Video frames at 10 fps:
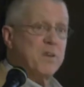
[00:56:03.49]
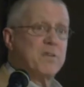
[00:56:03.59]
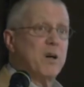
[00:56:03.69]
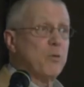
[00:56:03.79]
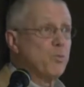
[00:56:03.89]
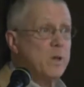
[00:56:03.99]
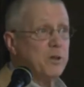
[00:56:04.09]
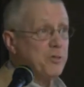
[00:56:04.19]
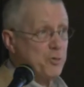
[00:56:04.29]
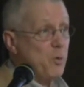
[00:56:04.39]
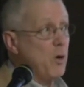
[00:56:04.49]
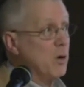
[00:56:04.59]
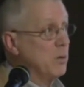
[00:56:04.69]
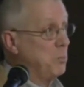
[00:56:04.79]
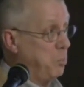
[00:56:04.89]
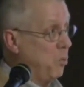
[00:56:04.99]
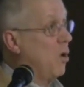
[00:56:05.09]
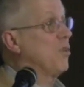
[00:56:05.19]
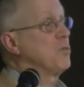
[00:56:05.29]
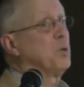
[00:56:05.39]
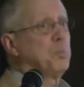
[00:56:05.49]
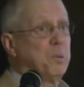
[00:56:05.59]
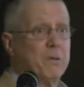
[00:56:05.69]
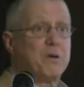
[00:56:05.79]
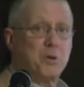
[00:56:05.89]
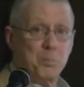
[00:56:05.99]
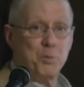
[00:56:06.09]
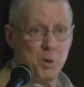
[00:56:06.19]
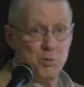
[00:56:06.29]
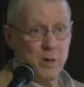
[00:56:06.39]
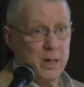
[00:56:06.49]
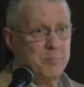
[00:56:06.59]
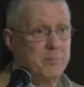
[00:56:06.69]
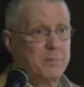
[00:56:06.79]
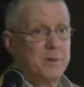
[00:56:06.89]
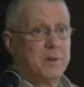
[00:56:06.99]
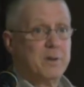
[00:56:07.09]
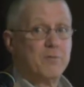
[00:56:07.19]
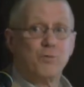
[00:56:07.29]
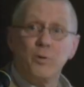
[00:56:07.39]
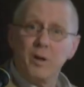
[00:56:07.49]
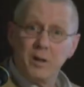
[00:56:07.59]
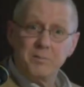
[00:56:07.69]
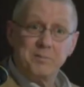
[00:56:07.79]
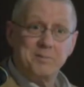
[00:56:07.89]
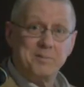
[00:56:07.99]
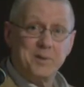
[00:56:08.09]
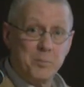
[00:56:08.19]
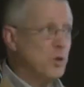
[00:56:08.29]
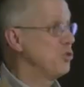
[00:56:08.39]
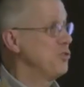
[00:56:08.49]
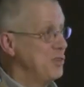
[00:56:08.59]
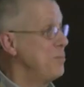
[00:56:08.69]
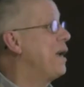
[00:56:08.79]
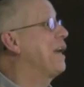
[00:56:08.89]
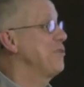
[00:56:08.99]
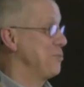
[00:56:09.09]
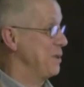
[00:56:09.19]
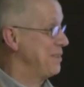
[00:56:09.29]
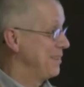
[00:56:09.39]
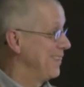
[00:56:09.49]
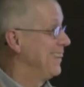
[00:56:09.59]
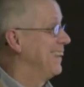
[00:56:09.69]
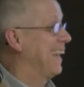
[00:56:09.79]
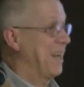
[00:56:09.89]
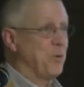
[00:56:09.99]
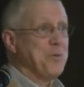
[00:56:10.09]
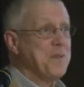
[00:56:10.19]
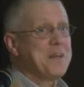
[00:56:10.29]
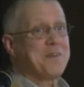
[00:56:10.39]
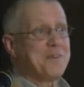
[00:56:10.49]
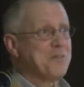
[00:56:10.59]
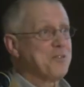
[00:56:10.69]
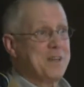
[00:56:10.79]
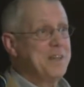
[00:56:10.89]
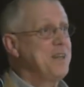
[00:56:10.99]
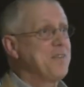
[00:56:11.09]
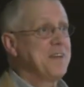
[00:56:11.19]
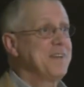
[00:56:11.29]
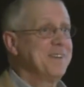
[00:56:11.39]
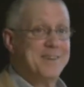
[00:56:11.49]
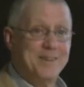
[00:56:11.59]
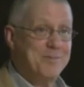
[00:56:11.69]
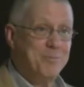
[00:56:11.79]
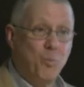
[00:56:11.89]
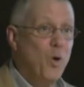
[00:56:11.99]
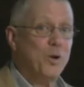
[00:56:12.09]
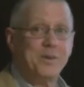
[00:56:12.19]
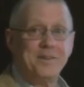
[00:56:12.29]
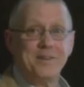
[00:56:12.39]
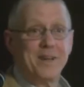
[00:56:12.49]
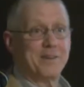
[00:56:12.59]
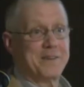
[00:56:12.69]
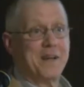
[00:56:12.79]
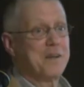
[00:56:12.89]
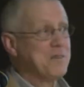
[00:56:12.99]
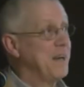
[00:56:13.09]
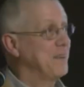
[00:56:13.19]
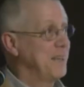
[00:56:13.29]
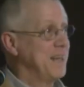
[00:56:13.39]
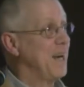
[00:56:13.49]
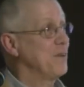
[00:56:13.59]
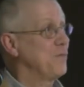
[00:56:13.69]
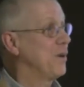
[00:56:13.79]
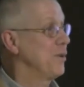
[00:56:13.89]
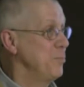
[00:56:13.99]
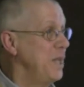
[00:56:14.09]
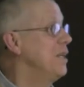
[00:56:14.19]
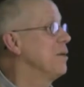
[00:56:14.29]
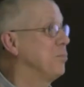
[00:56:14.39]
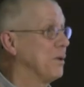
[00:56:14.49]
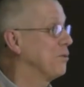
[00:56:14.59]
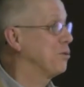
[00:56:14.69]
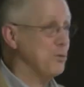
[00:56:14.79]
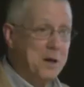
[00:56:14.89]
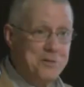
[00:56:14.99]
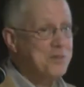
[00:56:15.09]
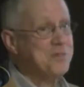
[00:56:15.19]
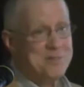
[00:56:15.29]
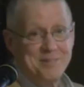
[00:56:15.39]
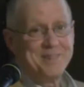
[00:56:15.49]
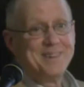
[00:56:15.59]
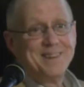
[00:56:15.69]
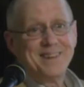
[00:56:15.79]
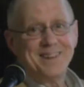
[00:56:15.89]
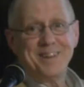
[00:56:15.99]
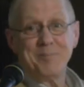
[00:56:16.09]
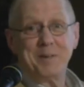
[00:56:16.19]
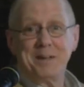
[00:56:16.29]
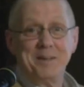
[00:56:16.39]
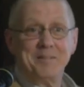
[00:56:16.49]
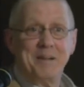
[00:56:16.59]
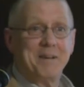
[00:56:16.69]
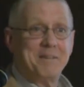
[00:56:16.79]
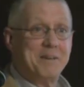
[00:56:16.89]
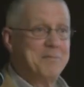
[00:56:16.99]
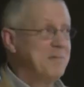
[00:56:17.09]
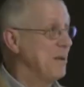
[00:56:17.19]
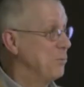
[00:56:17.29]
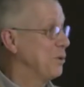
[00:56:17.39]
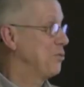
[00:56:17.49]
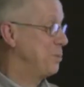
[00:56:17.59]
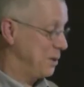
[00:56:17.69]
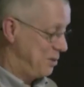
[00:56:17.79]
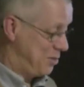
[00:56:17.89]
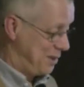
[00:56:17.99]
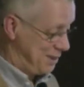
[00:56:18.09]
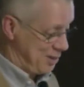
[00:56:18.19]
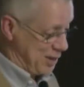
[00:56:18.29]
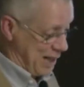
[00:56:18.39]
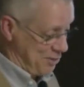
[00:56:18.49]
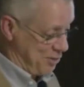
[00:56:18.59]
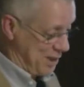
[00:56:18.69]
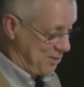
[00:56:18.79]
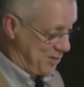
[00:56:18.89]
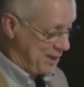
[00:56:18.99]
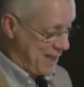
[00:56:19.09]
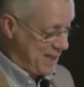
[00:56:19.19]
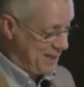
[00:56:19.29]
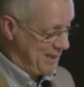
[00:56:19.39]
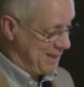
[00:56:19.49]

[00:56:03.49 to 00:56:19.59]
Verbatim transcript: us a real strong, plausible political program for emergency management. I don't think there's anything in Walden that'll tell us how to get out of our immediate political crisis um, uh, uh, that, that we're experiencing in the United States today.